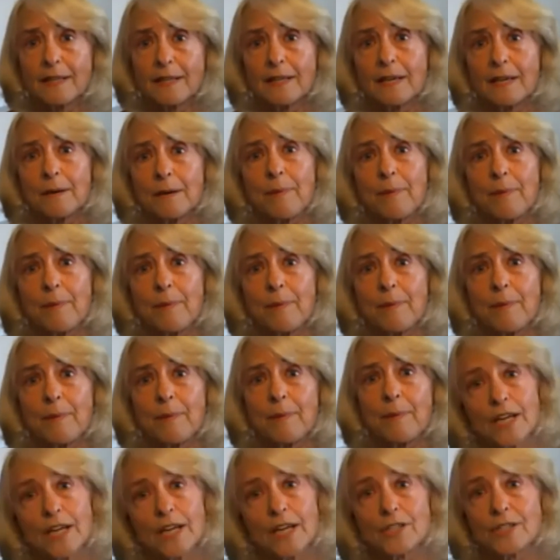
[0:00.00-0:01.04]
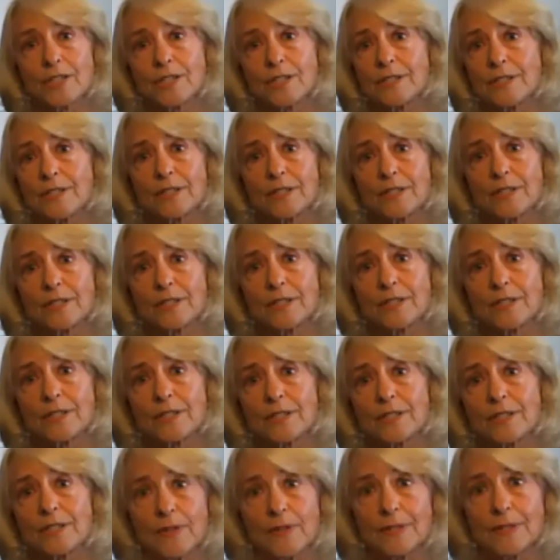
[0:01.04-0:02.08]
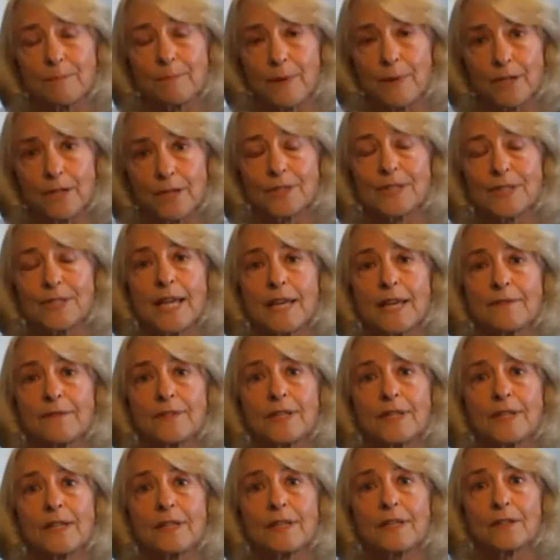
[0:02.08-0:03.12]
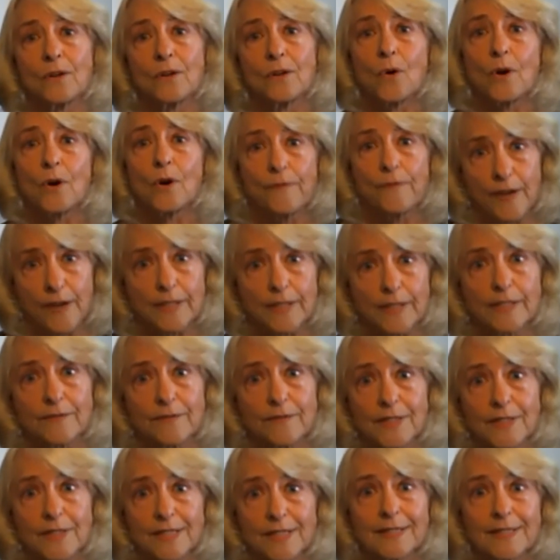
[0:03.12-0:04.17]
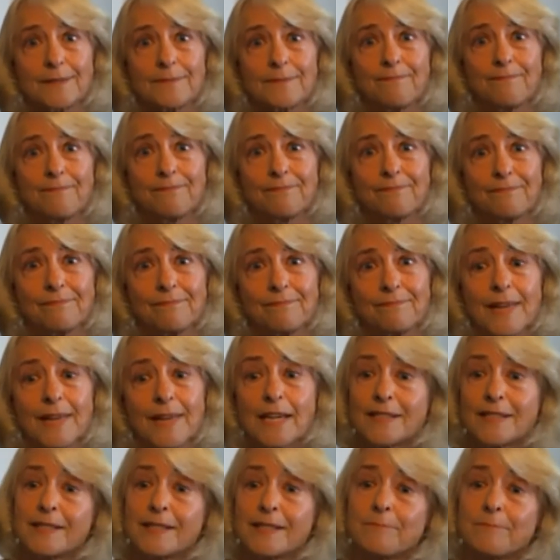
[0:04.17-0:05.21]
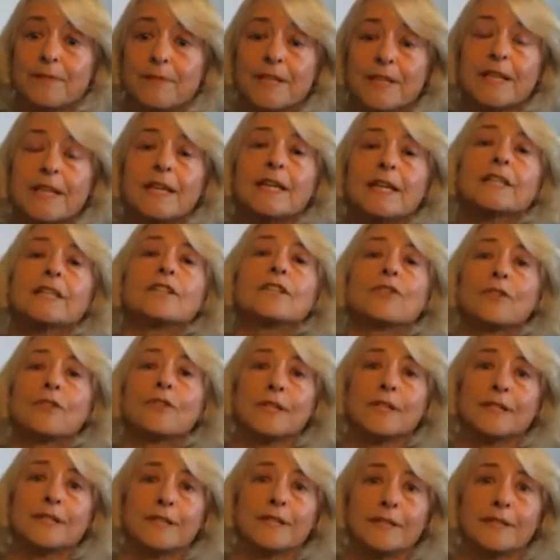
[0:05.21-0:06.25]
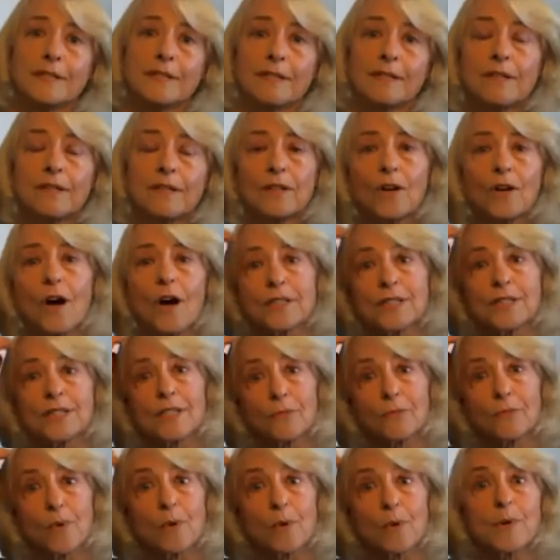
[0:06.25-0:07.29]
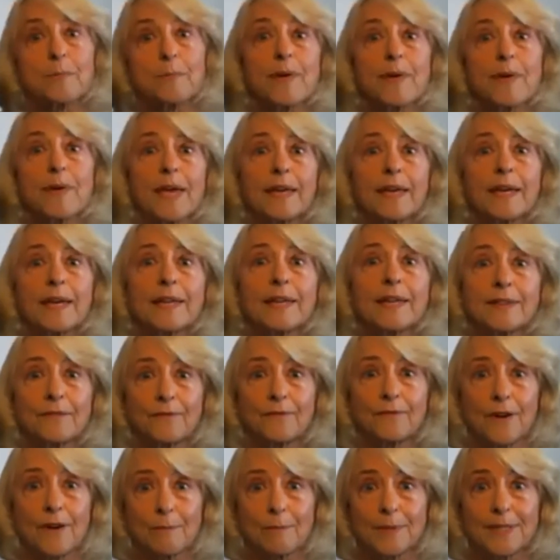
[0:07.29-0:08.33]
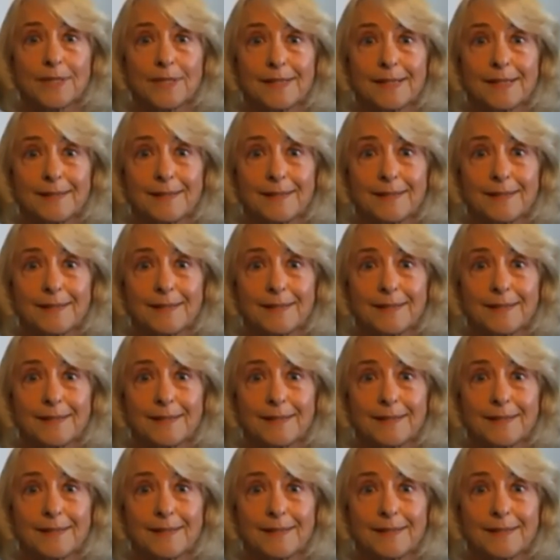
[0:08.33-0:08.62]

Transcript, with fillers: by regulations that don't give us better safety or effectiveness, and simply increase the cost of what we pay at the pharmacy.